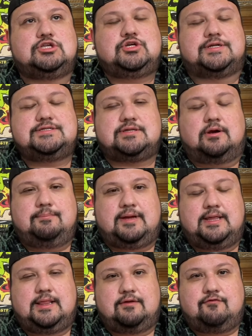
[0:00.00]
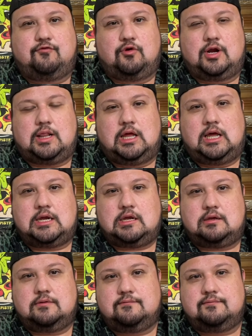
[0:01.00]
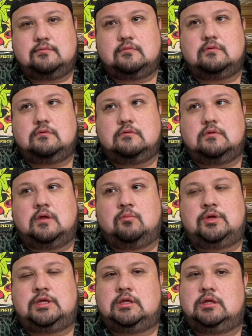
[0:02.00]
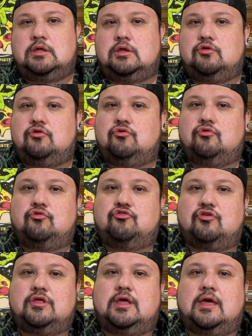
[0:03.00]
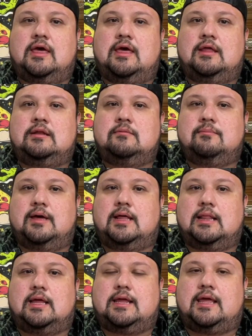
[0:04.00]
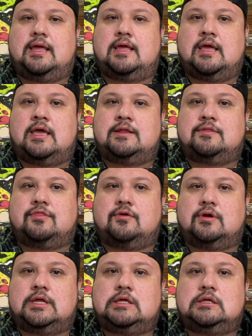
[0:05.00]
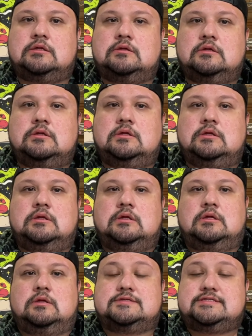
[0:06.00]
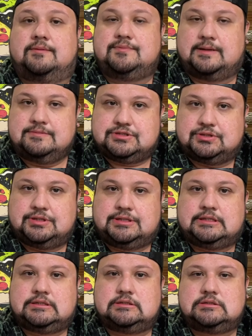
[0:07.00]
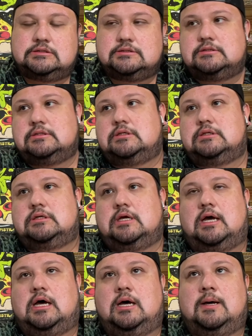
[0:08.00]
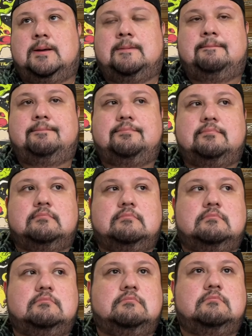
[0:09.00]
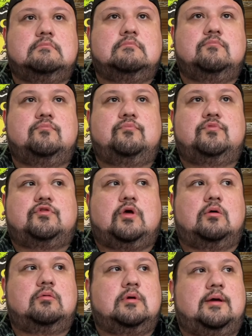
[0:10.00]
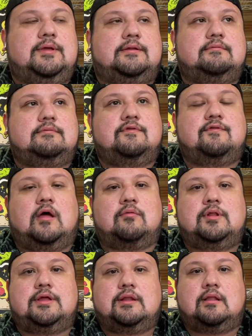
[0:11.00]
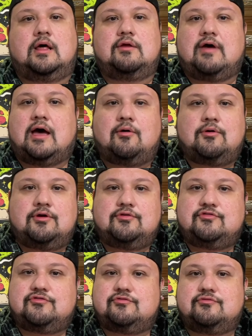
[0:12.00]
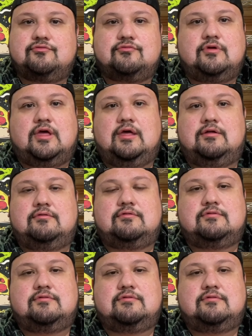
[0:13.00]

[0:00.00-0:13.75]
I try to start by like 4 o'clock, and we usually end by like 8:30, sometimes earlier. Um, so I mean, it's not really a lot of hours, and